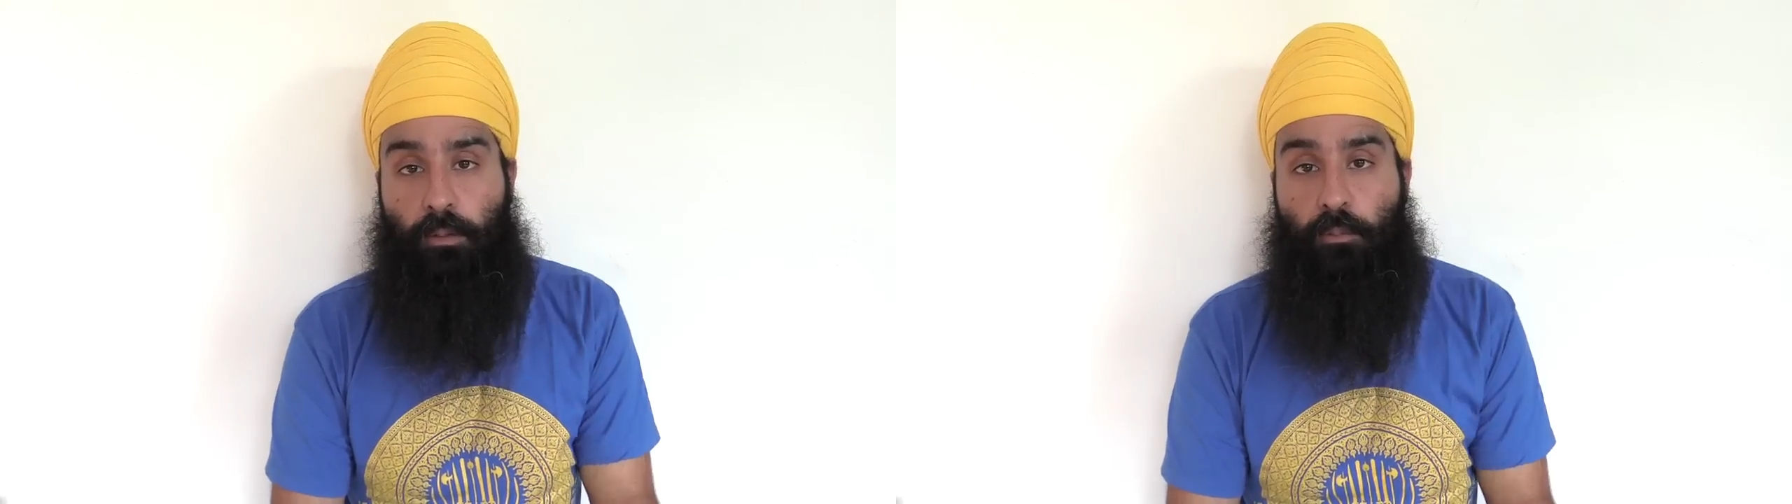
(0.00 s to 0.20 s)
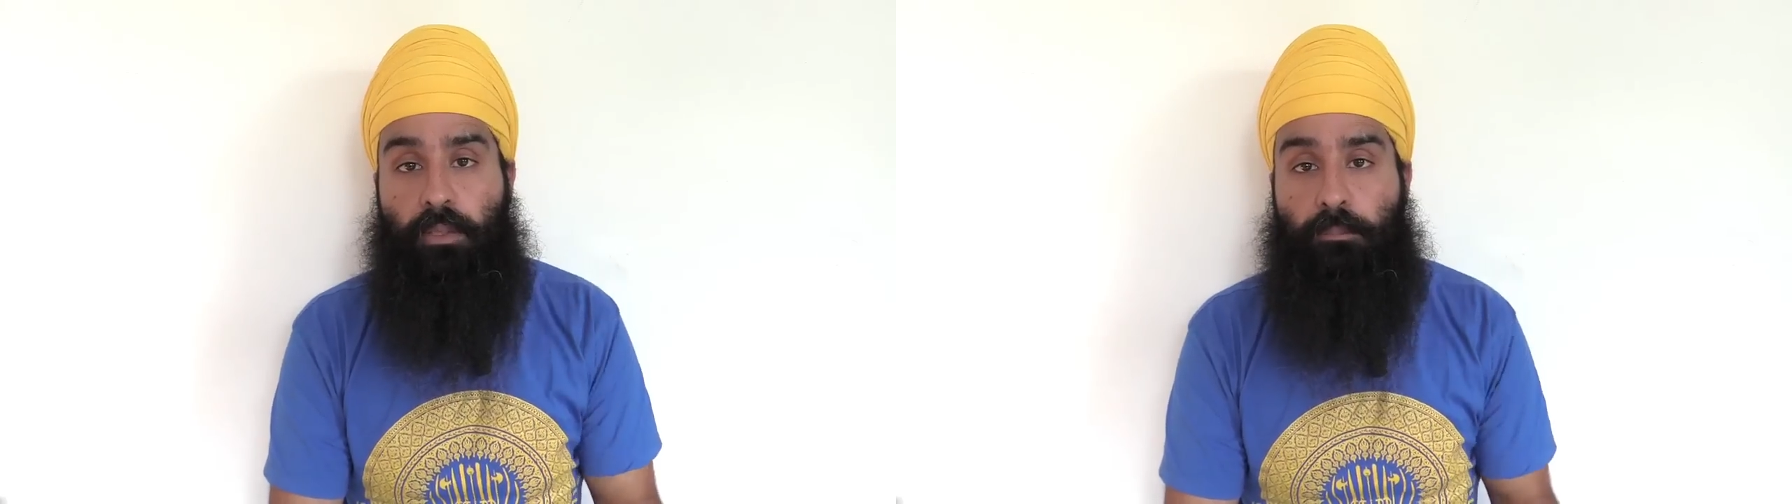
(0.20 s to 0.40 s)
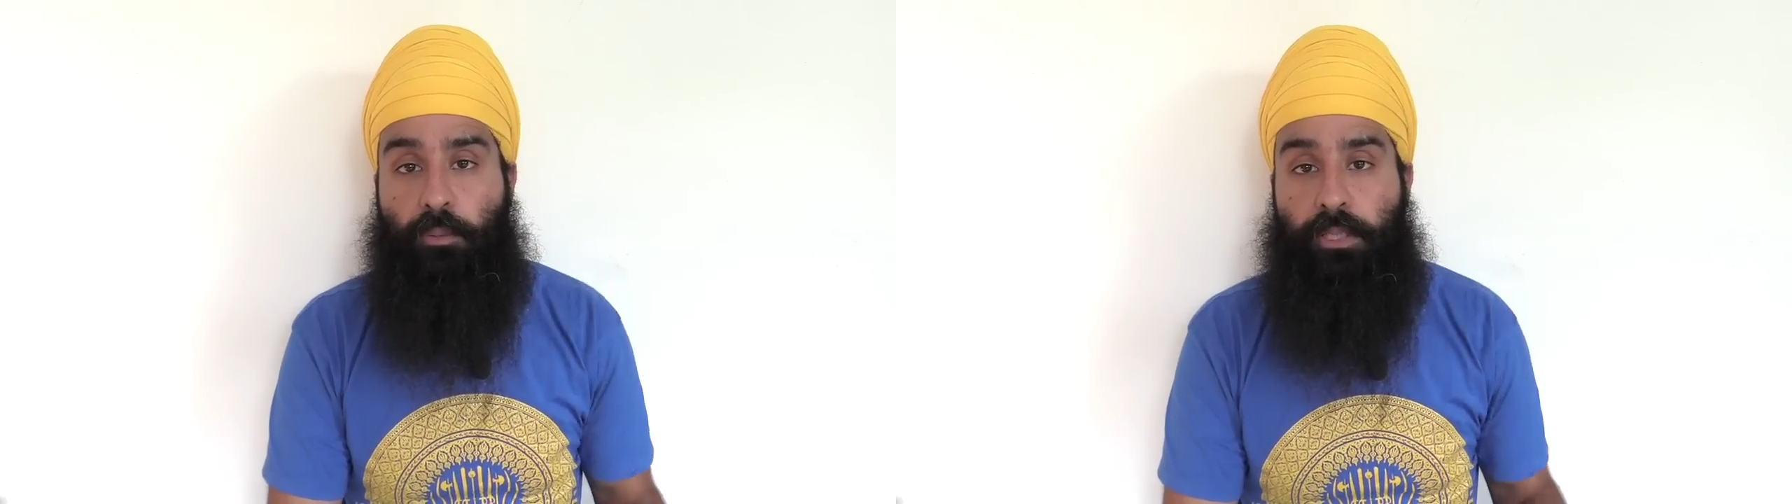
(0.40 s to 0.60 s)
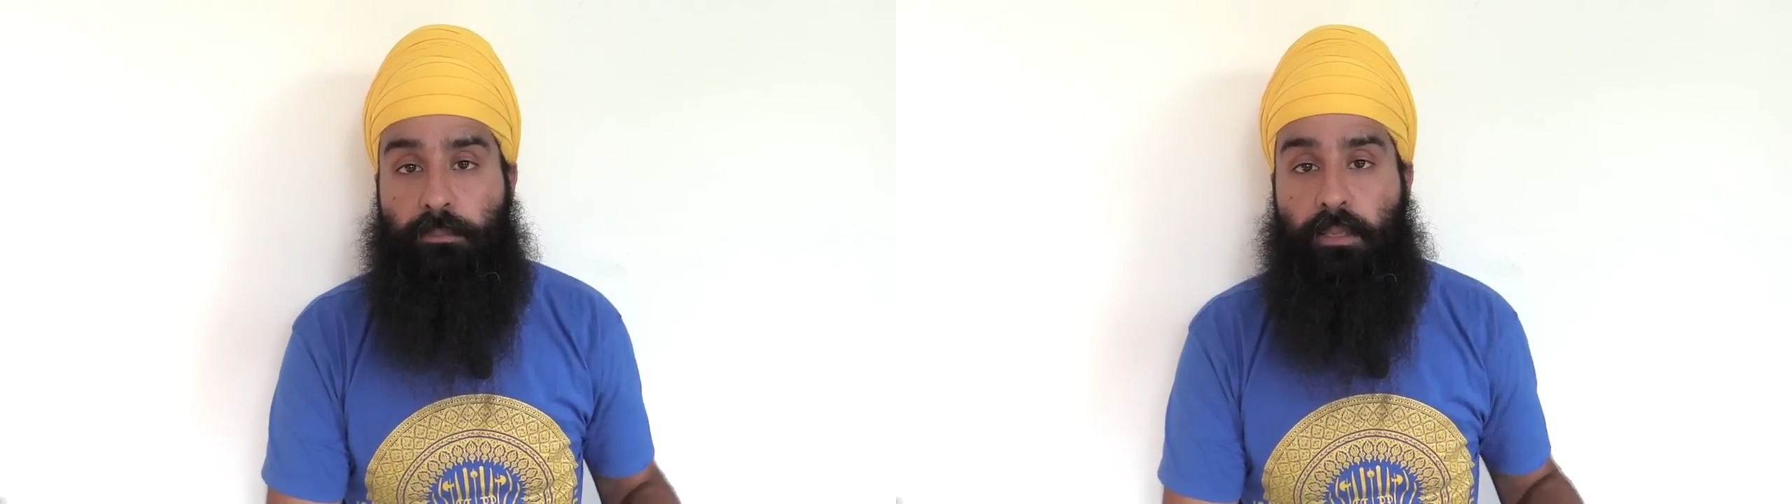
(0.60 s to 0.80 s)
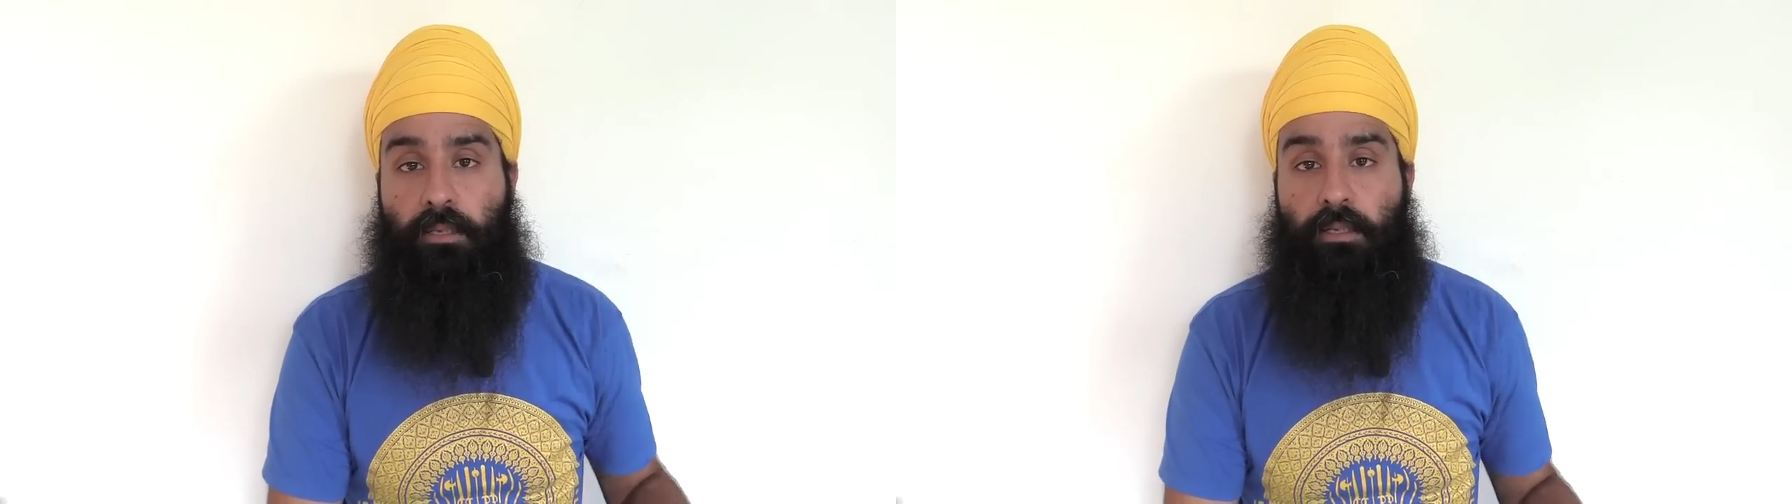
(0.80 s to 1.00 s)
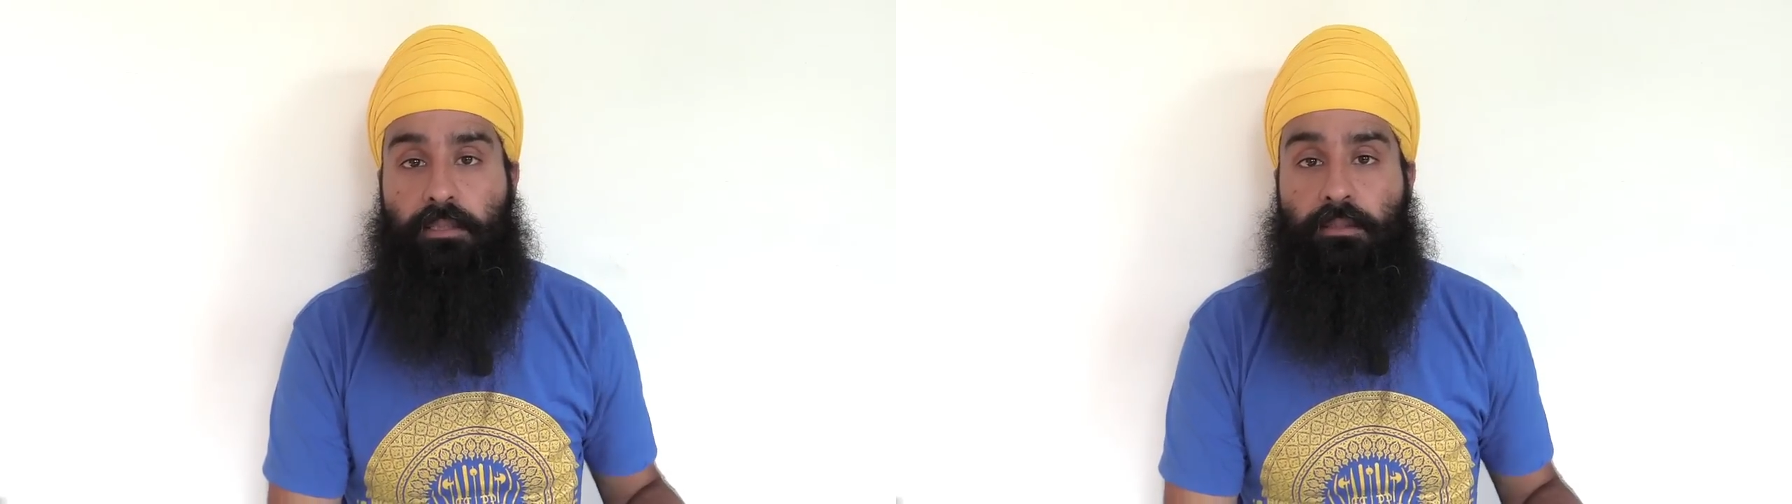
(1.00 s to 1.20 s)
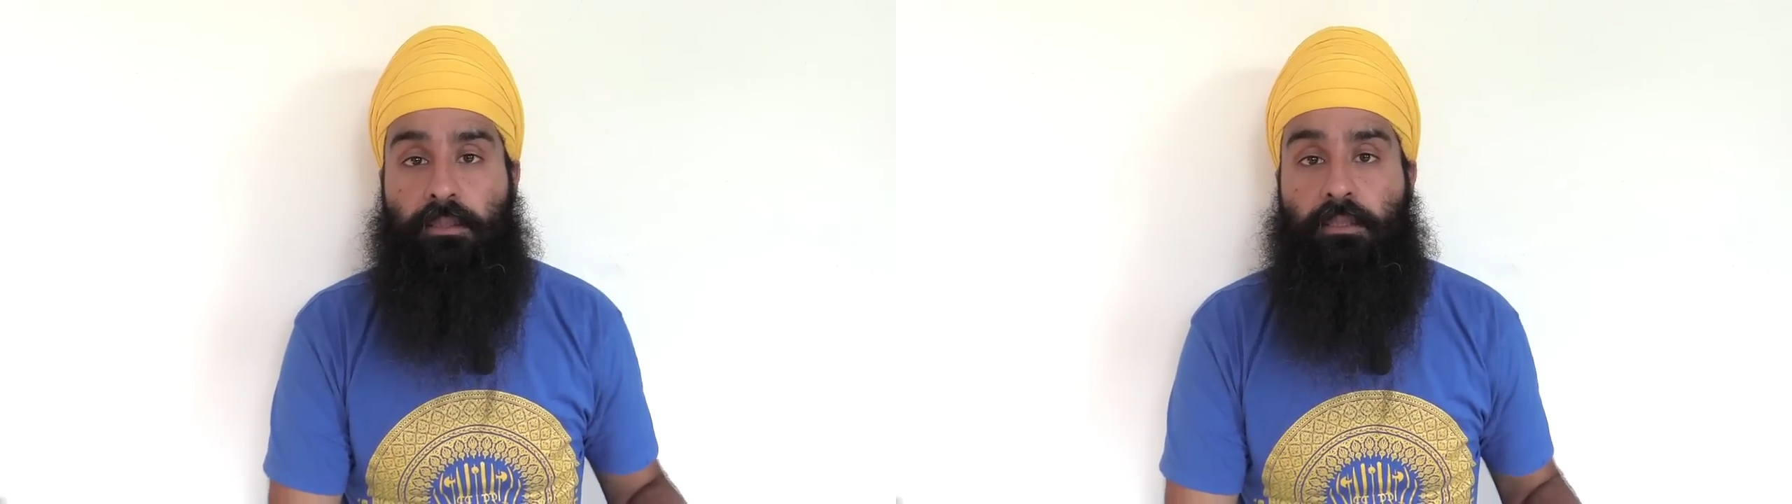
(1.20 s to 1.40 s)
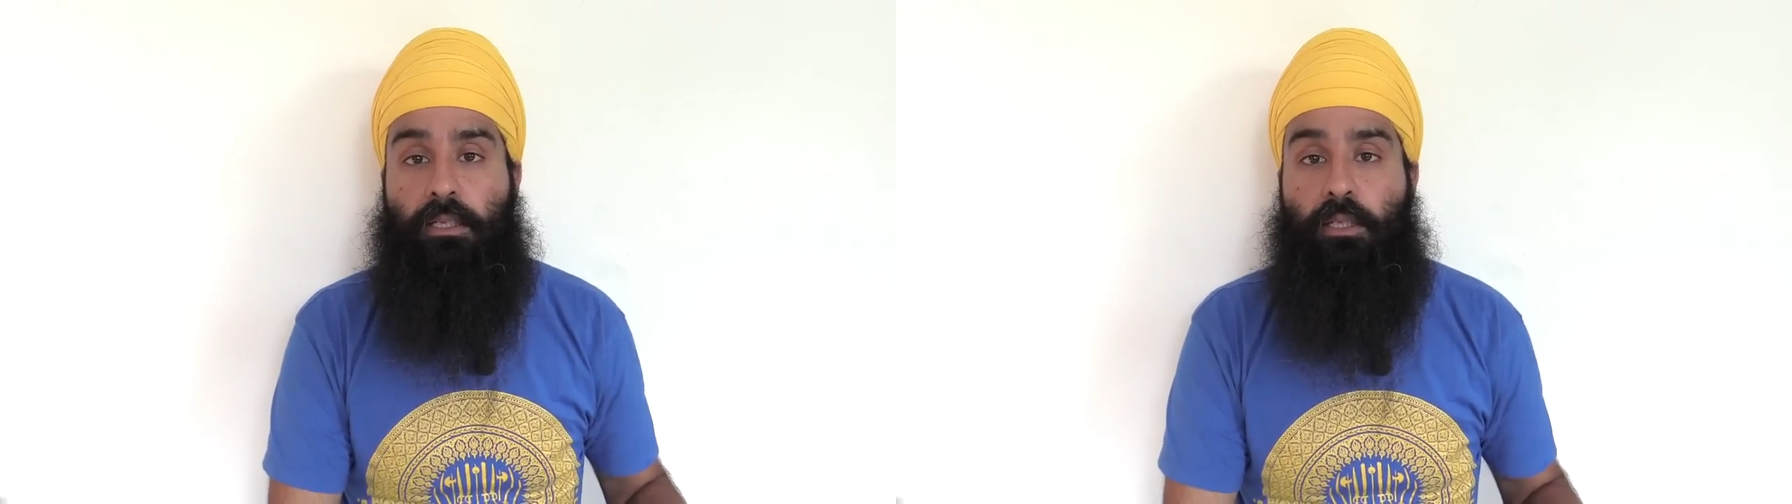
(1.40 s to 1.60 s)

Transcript: One point about Khalistan,